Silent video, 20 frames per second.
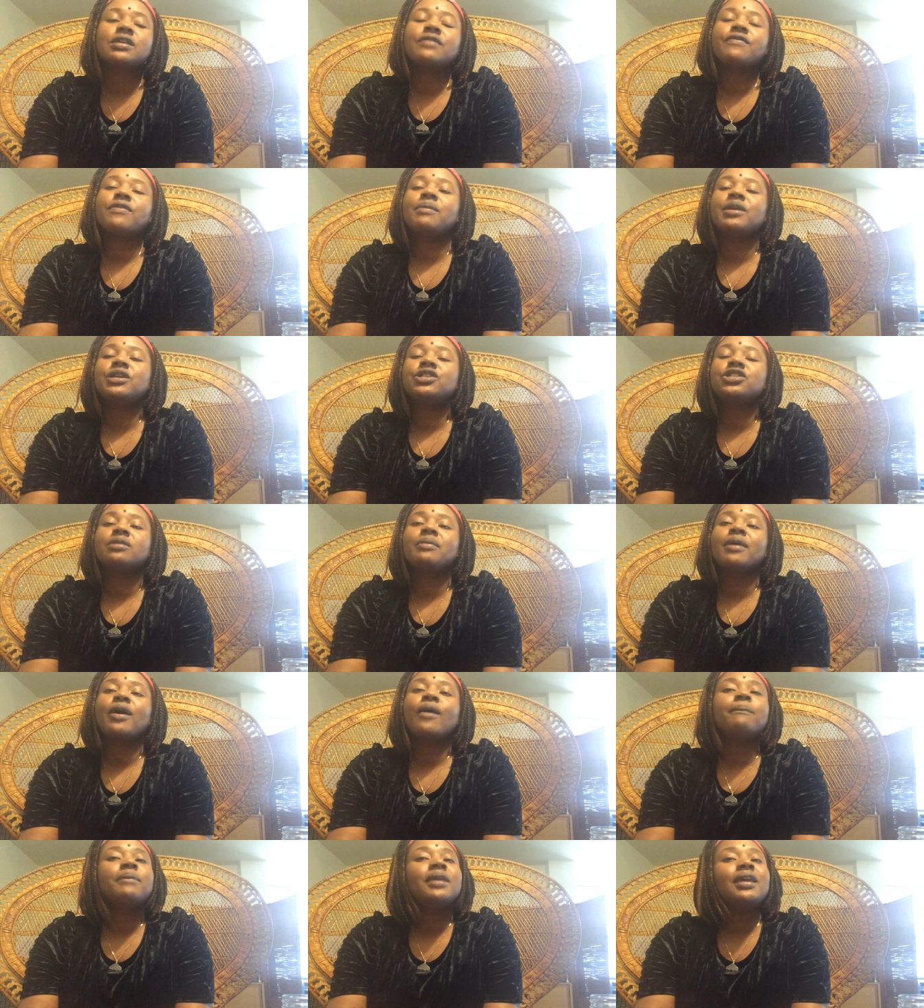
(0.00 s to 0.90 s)
information
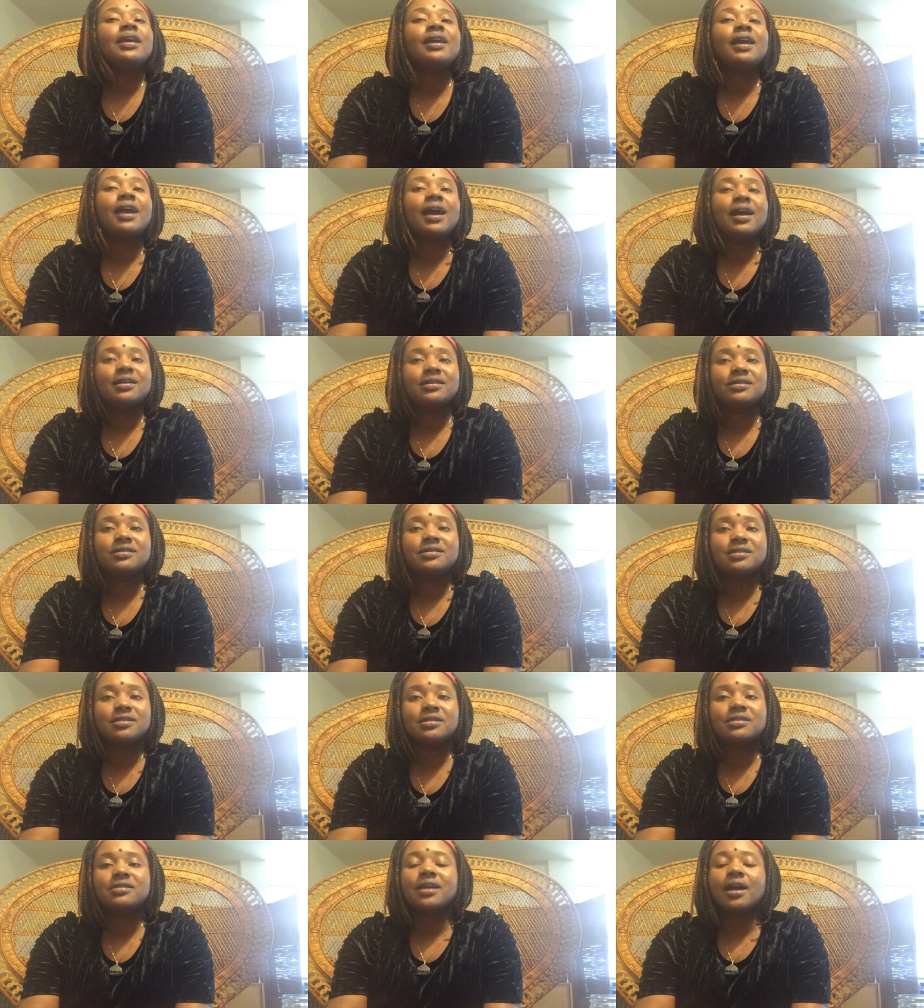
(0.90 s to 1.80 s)
about me and
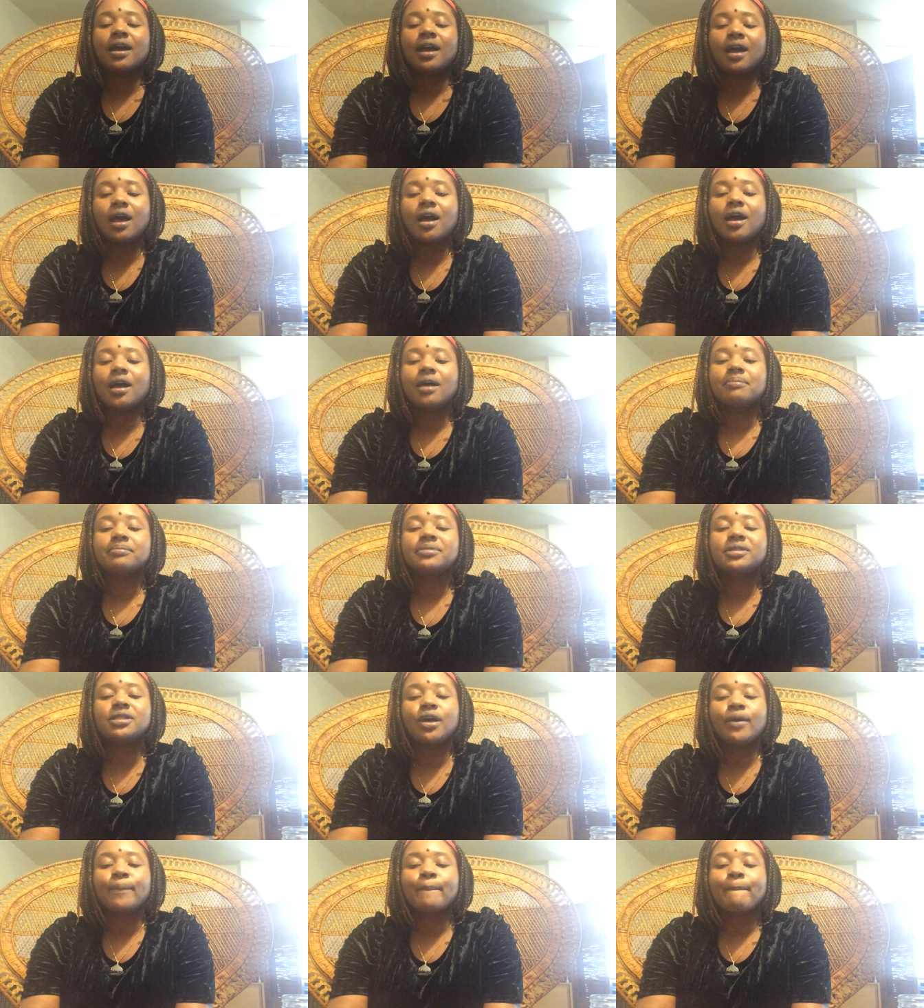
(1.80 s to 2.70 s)
honestlysis.com.
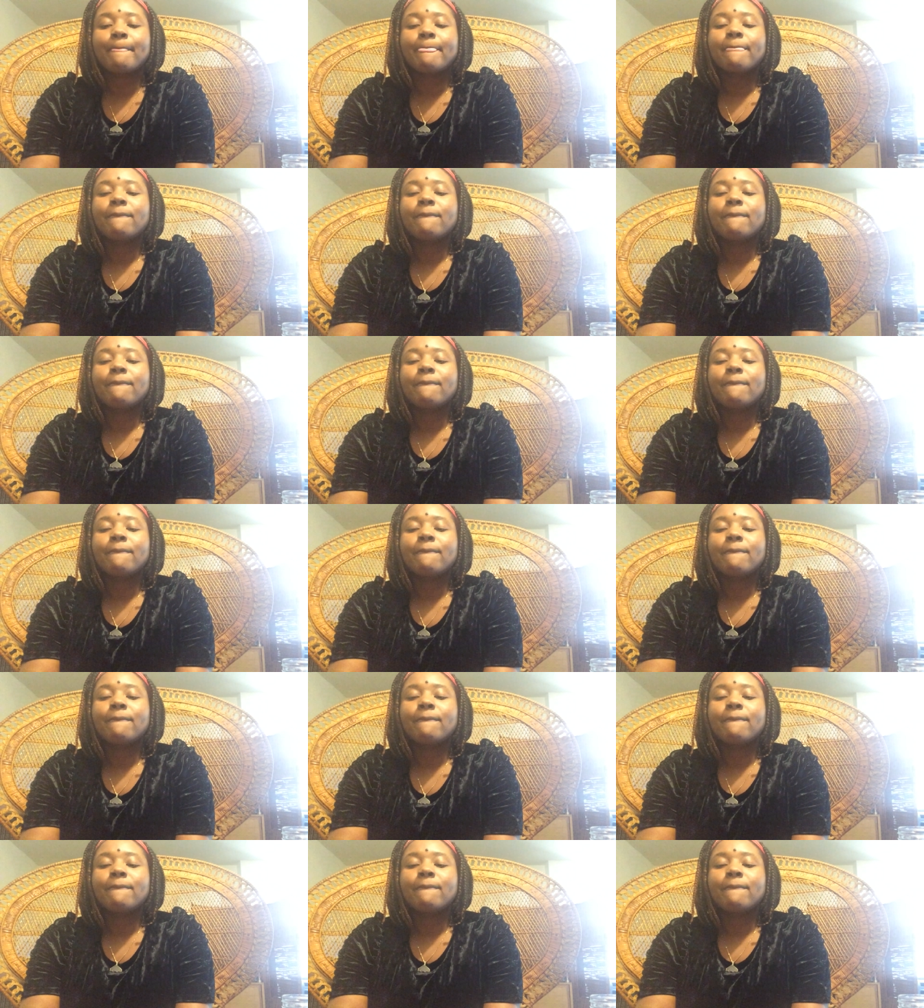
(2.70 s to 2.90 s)
So,